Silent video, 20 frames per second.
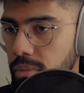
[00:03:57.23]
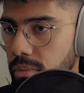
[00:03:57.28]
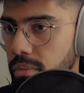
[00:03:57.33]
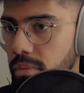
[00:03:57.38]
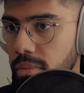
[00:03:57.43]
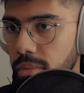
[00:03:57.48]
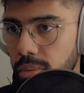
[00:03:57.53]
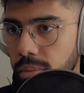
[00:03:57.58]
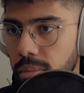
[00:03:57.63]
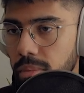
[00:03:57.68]

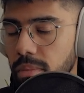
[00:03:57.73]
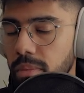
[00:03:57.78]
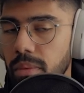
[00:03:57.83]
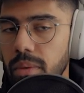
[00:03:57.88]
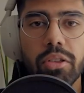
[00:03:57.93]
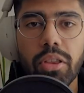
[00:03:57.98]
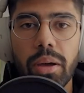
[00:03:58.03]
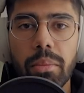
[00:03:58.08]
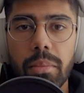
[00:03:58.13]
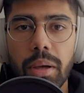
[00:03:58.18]
And you can still
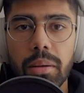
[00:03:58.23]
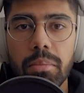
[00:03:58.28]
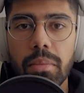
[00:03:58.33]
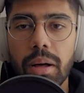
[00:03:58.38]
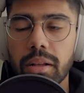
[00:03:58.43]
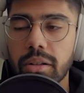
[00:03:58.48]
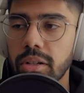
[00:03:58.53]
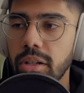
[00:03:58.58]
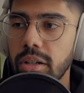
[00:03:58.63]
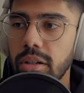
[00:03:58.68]
hear that main
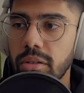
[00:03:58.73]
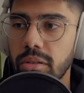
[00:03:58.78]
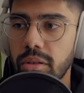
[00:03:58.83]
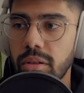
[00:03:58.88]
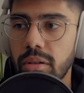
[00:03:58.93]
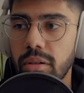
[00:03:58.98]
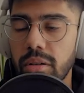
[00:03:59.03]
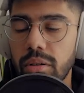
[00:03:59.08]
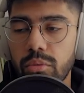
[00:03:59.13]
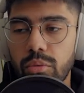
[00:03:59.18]
melody,
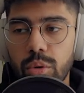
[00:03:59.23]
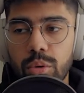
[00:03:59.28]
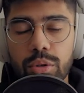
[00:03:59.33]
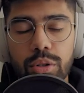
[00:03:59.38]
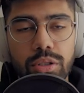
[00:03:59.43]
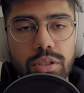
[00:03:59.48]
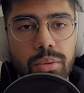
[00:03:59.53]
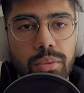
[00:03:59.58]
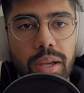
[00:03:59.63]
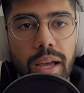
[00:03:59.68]
the root
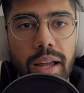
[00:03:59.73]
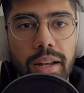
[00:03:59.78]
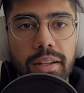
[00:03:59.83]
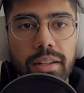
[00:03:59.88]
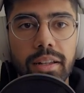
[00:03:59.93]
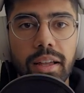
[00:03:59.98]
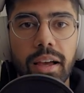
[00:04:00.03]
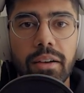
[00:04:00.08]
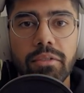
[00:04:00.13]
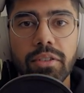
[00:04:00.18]
notes that we
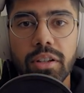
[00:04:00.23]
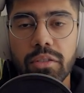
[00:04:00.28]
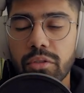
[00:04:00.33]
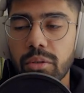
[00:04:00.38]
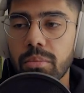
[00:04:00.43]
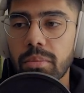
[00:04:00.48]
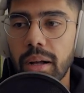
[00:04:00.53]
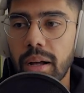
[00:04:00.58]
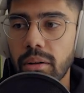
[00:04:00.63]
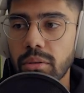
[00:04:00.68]
added, to have a
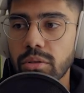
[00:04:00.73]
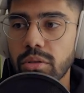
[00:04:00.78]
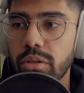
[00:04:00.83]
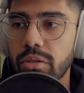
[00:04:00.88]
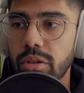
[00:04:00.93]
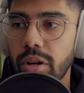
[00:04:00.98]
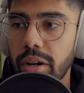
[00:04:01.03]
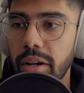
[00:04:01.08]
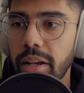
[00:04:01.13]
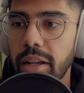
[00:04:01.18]
different bounce, so
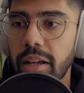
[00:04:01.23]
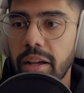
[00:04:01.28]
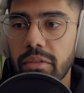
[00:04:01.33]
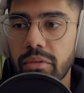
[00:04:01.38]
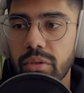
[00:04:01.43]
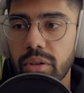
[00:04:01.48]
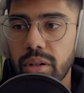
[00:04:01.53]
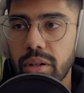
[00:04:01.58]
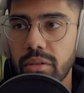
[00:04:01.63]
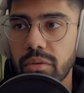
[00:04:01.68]
they're not hitting
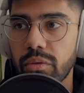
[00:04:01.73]
every